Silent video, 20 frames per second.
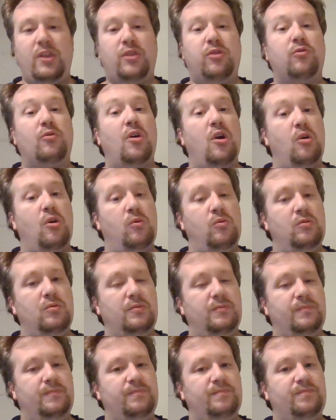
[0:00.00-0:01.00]
Throw,
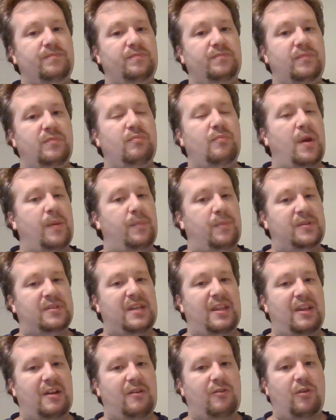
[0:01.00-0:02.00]
might be
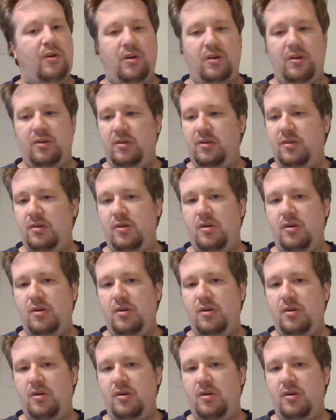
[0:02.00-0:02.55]
saying that wrong,